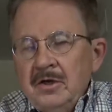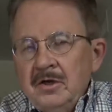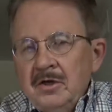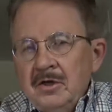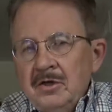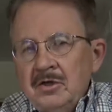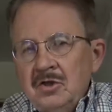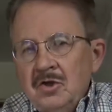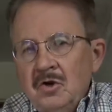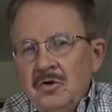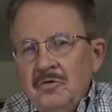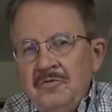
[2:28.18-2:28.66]

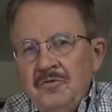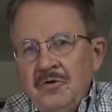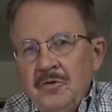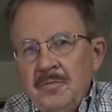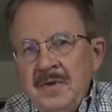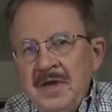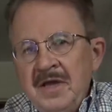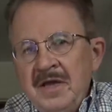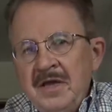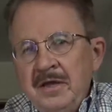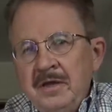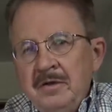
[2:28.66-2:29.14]
So for
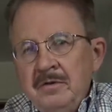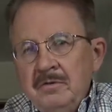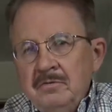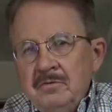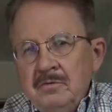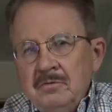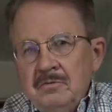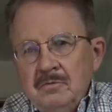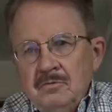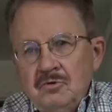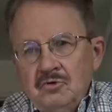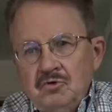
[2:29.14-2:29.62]
me,
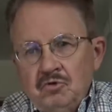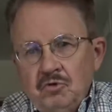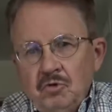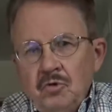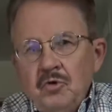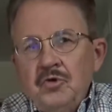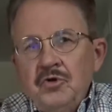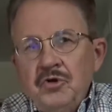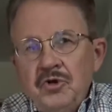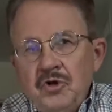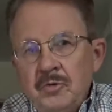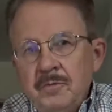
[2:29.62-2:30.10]

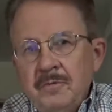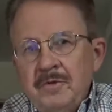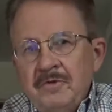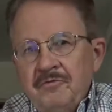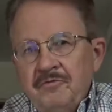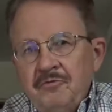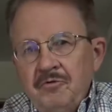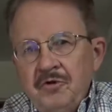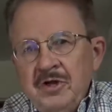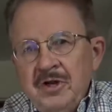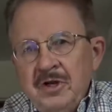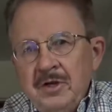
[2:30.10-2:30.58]
true human
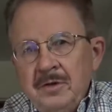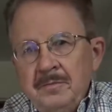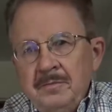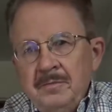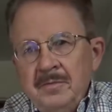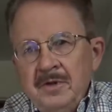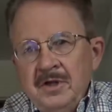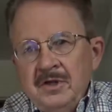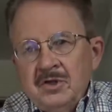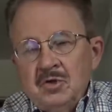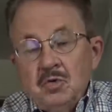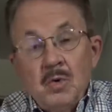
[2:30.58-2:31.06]

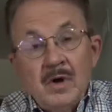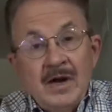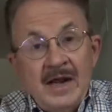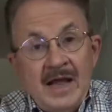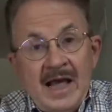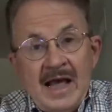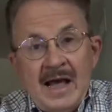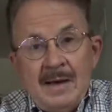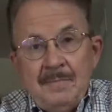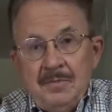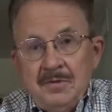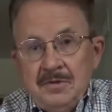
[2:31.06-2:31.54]
freedom is what
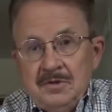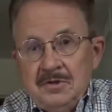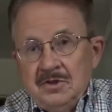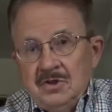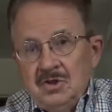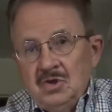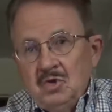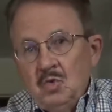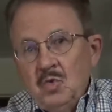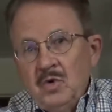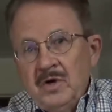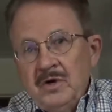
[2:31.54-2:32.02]

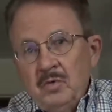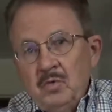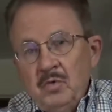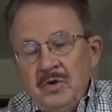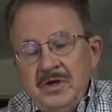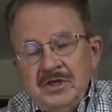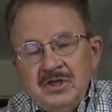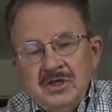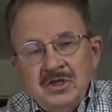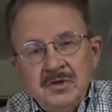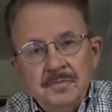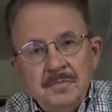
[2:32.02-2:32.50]
happens when
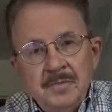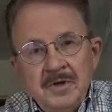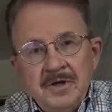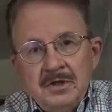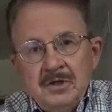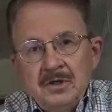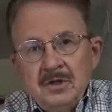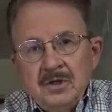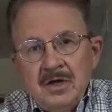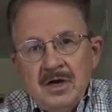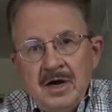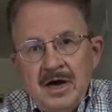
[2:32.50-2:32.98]
we submit
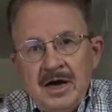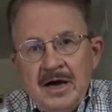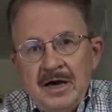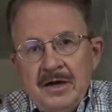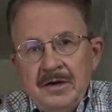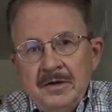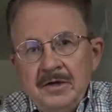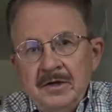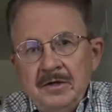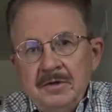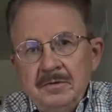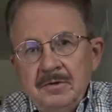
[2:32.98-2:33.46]
to
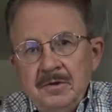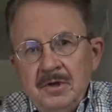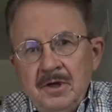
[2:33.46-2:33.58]
God